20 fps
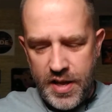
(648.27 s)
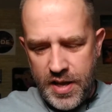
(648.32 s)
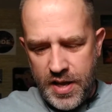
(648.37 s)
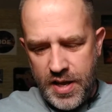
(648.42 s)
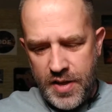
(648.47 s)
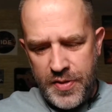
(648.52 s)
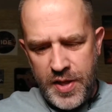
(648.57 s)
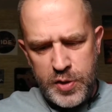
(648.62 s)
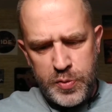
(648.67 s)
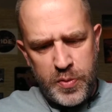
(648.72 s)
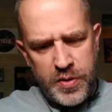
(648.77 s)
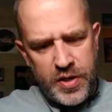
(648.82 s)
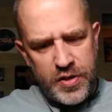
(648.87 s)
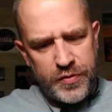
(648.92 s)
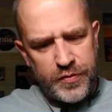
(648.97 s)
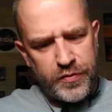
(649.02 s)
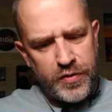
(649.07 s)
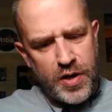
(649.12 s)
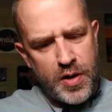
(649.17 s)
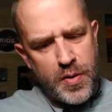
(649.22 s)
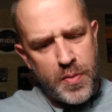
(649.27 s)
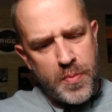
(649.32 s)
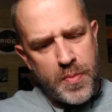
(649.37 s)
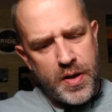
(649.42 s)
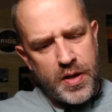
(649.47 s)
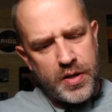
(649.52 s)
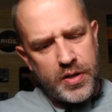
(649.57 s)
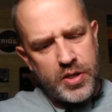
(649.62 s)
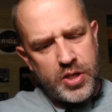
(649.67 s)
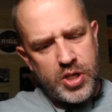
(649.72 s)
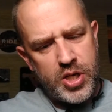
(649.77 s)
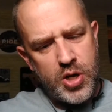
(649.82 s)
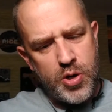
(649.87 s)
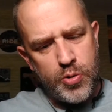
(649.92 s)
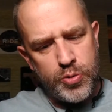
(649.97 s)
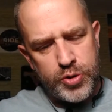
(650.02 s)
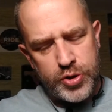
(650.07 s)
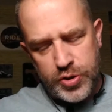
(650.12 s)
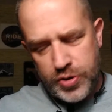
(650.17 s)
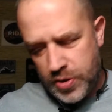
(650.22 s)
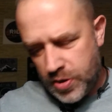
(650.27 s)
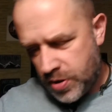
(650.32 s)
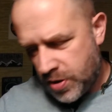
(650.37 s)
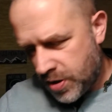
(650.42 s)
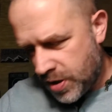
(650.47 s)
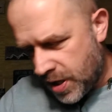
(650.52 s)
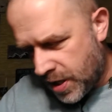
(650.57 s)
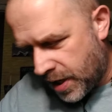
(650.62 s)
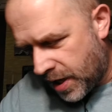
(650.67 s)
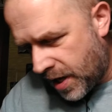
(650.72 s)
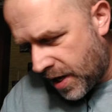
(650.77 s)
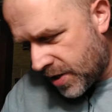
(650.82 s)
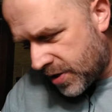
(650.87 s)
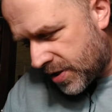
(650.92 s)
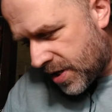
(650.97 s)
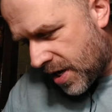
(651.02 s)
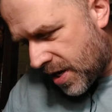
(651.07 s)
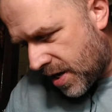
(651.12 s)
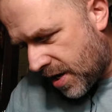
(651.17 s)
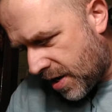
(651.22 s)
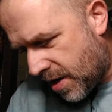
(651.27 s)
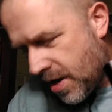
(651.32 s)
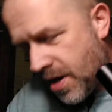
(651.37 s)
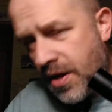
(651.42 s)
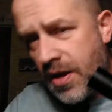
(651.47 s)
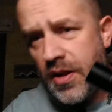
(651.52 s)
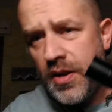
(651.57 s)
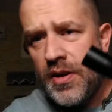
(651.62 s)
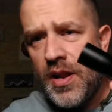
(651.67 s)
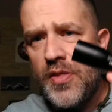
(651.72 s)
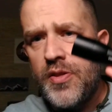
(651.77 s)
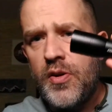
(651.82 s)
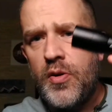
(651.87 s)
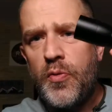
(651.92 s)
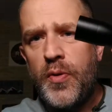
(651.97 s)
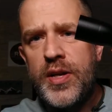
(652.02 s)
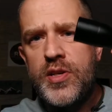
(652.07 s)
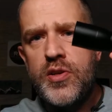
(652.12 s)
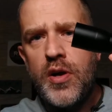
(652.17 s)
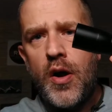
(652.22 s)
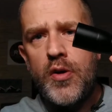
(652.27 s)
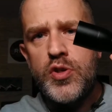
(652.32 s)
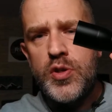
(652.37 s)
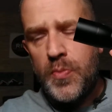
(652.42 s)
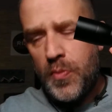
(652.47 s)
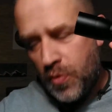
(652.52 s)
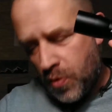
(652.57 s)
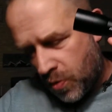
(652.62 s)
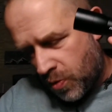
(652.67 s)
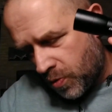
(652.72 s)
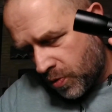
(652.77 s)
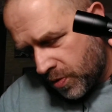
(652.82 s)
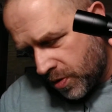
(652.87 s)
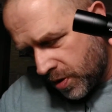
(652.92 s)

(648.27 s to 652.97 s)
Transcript: This one is from Coast, and it is another rechargeable